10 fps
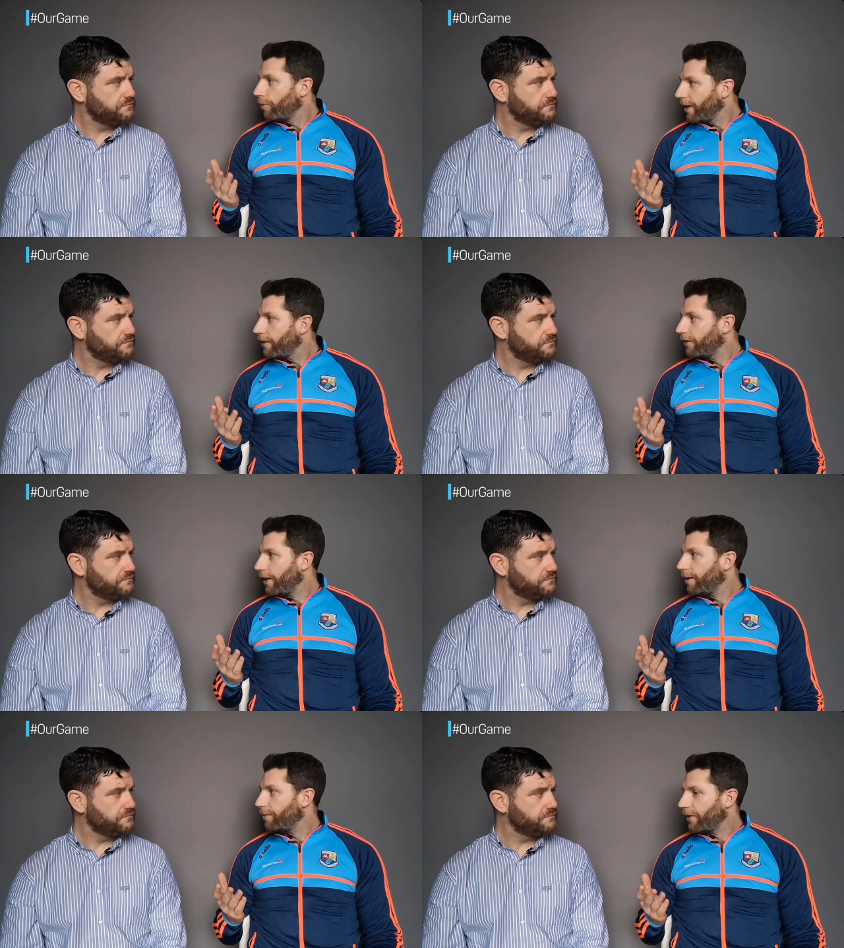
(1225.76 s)
Speaker 1: better
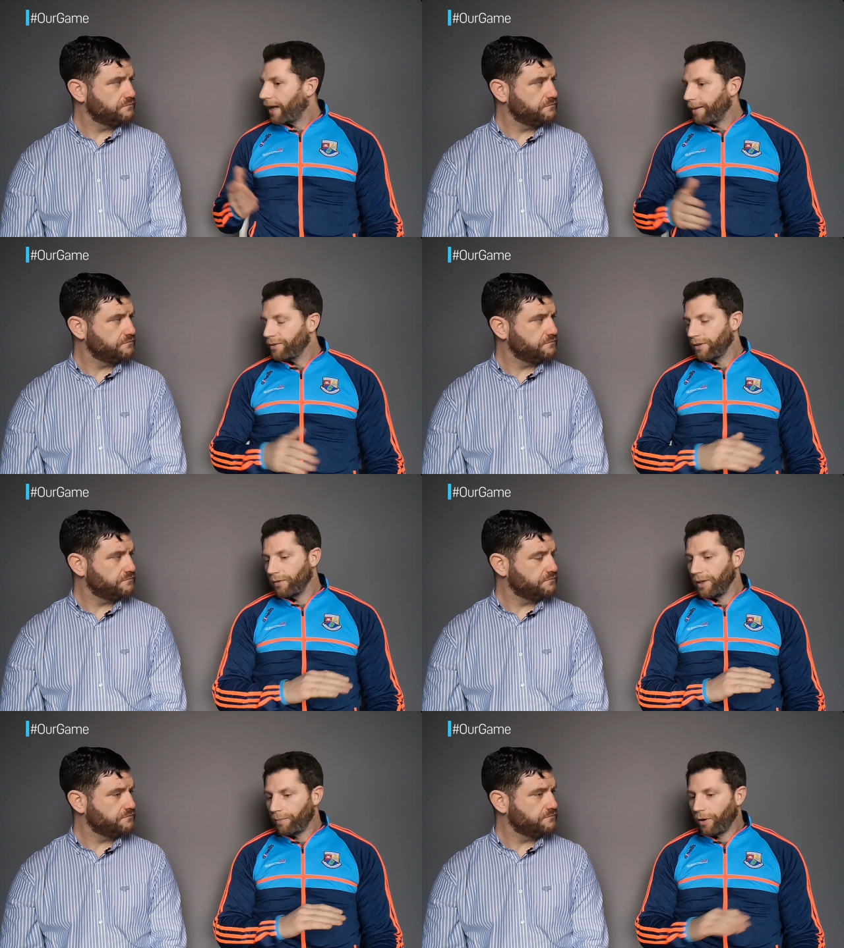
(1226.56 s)
team to
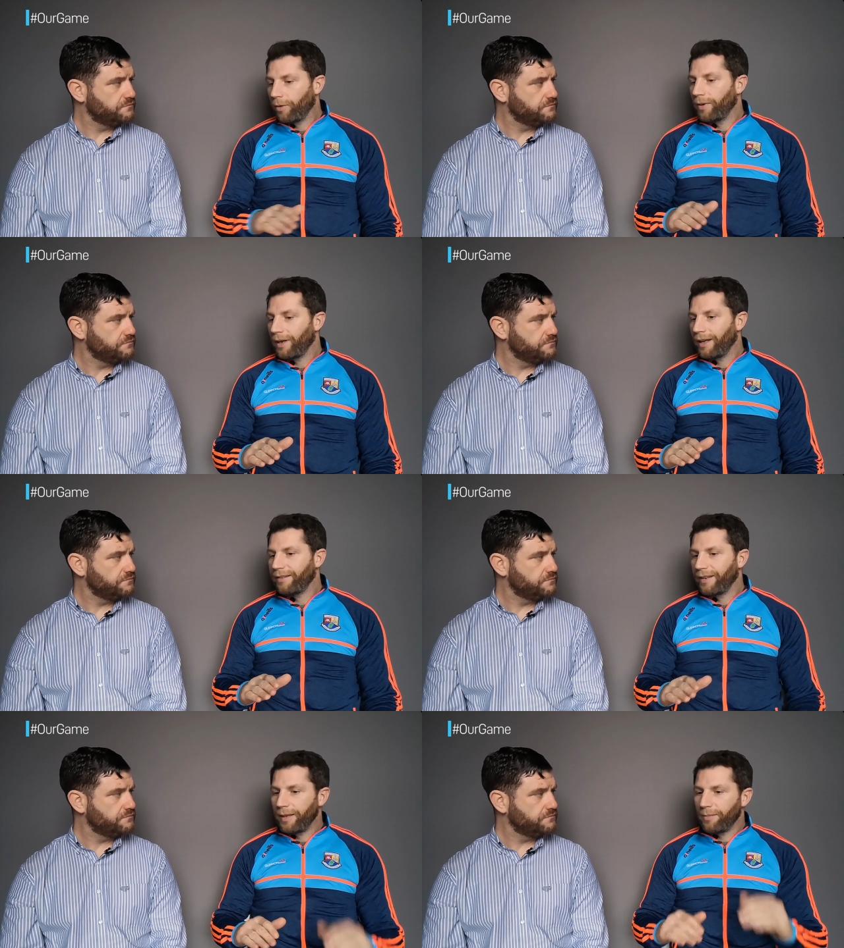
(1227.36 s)
absolutely pummel a
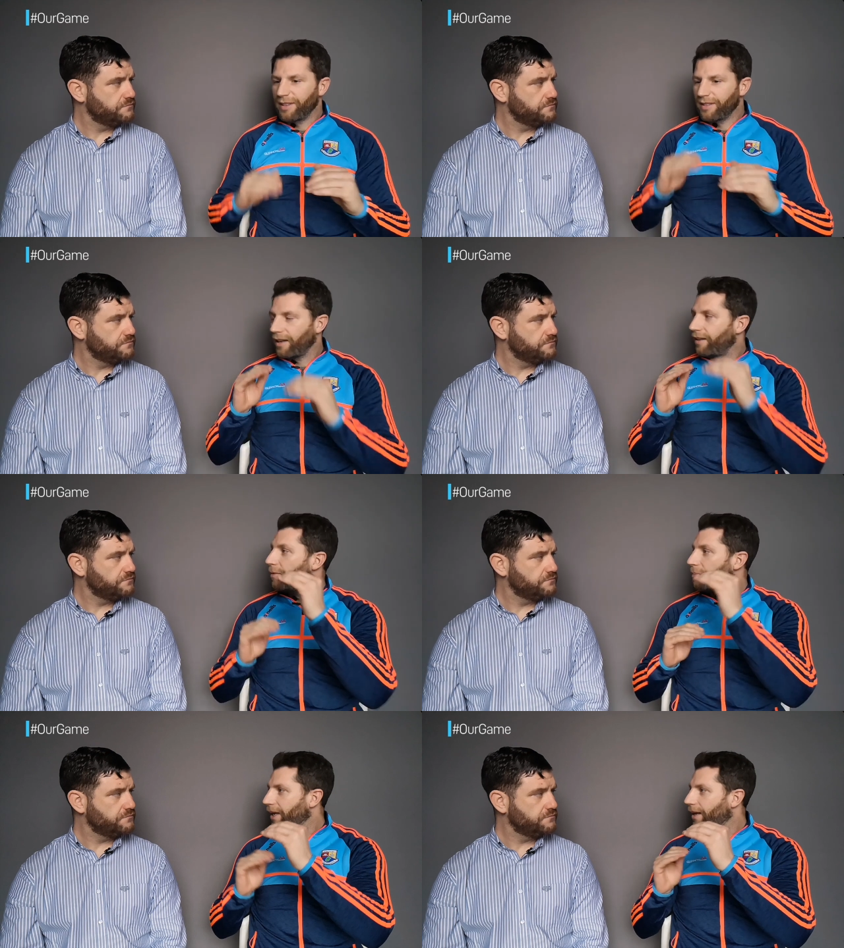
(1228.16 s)
team that's kind
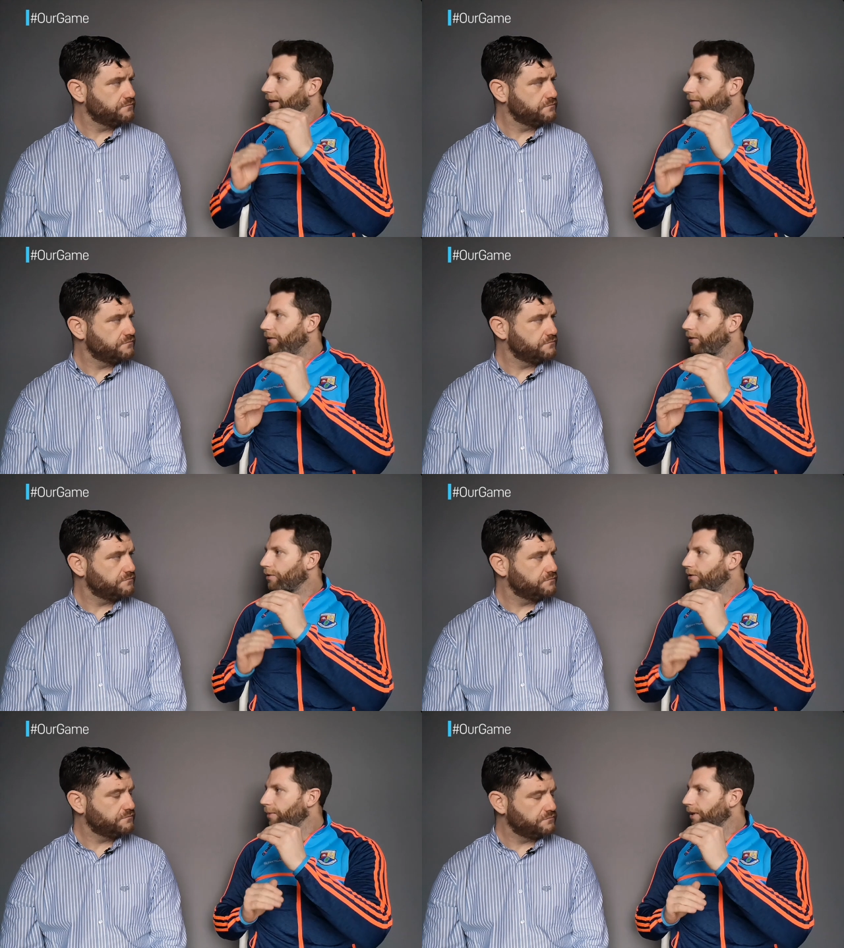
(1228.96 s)
of a mid level. You
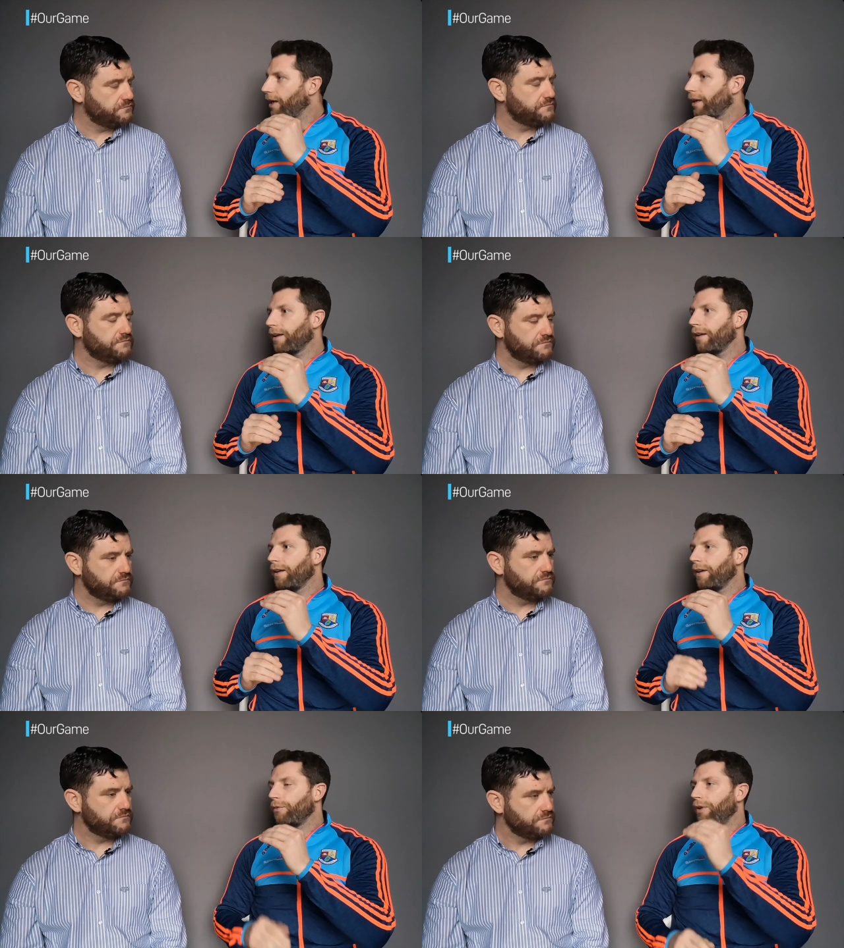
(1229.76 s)
know, someone like
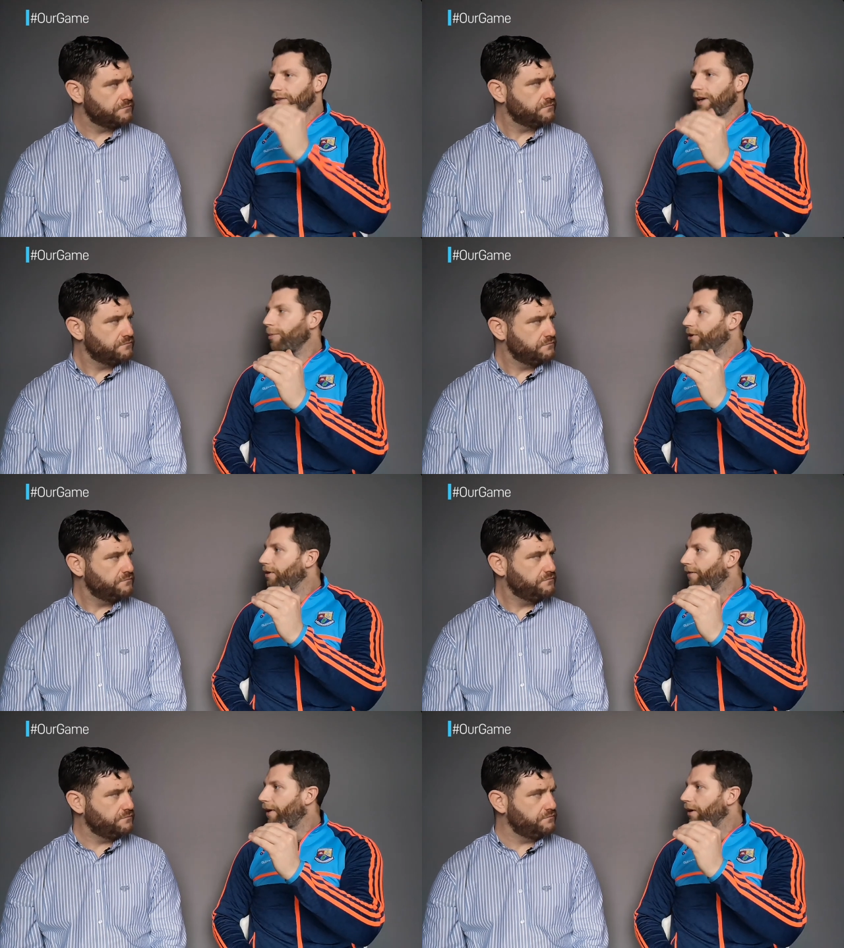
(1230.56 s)
Roscommon
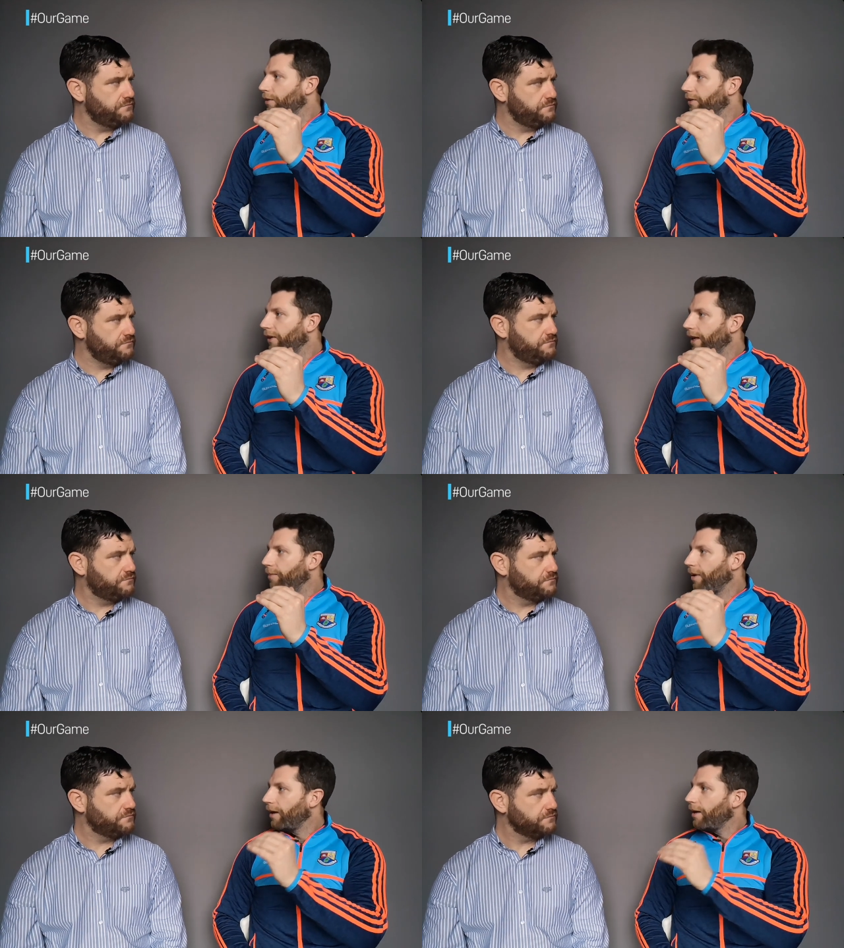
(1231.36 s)
are a very good
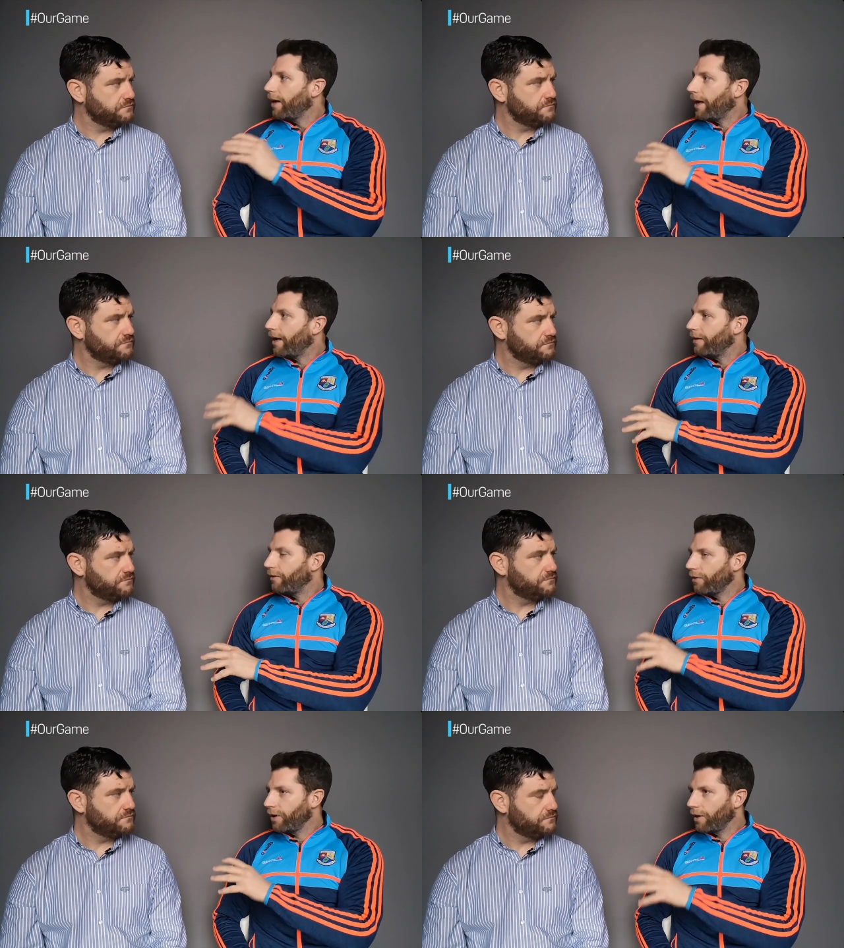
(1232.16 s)
team.
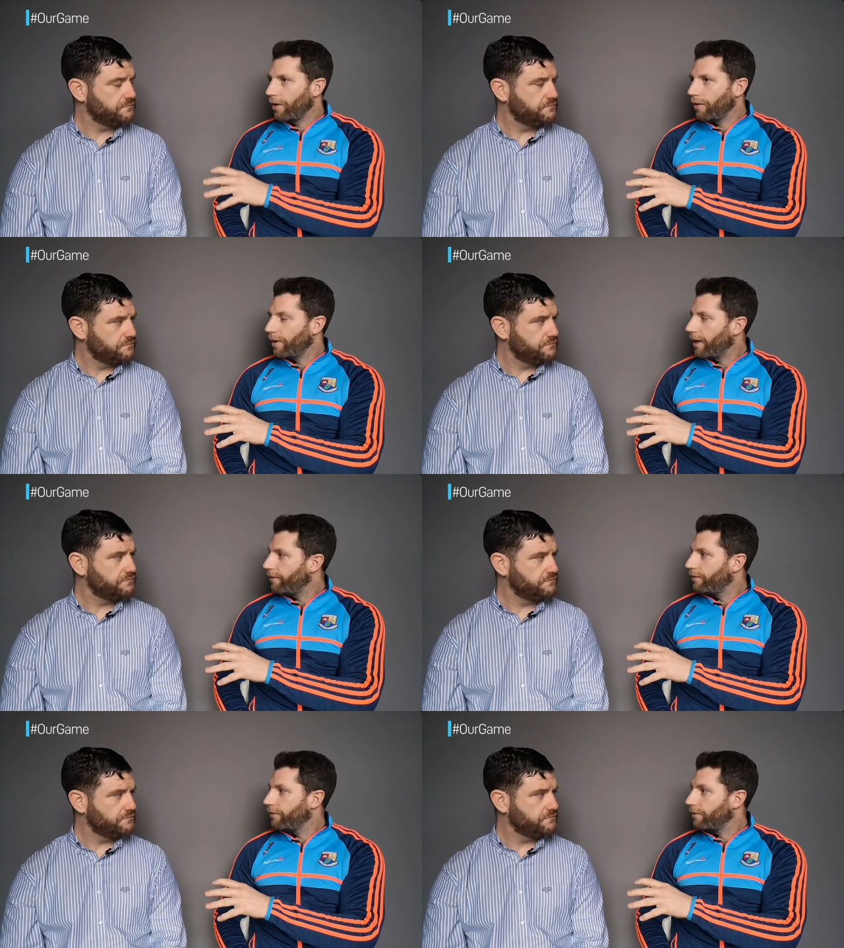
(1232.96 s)
And Donegal will
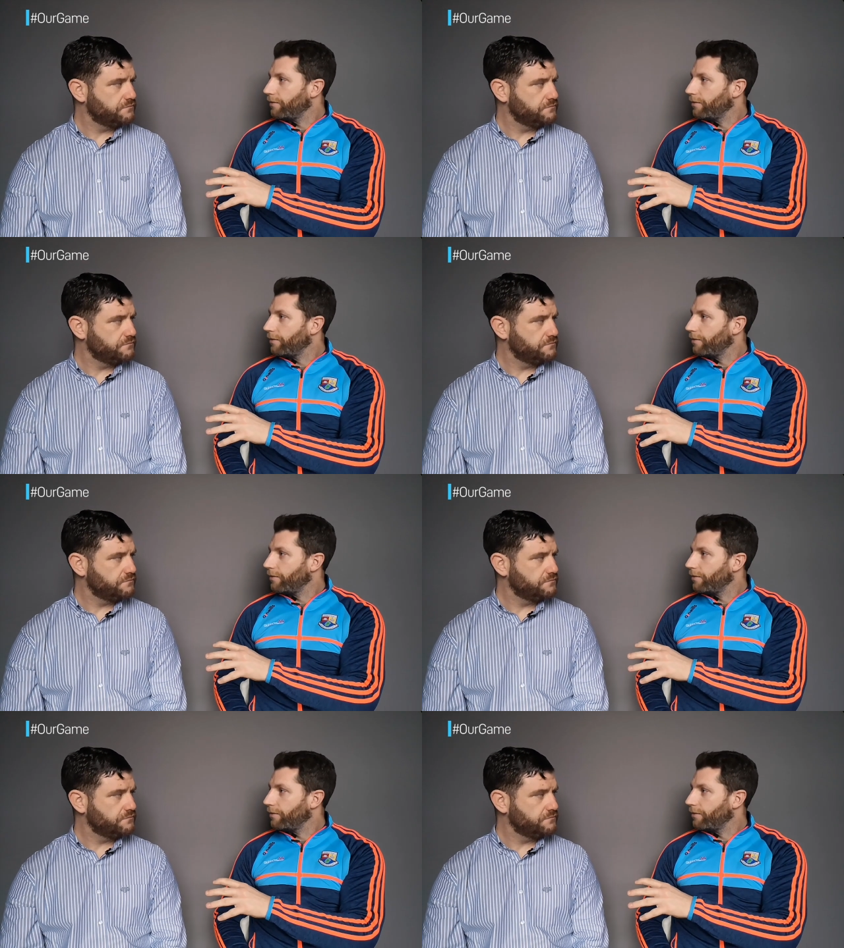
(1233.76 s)
have,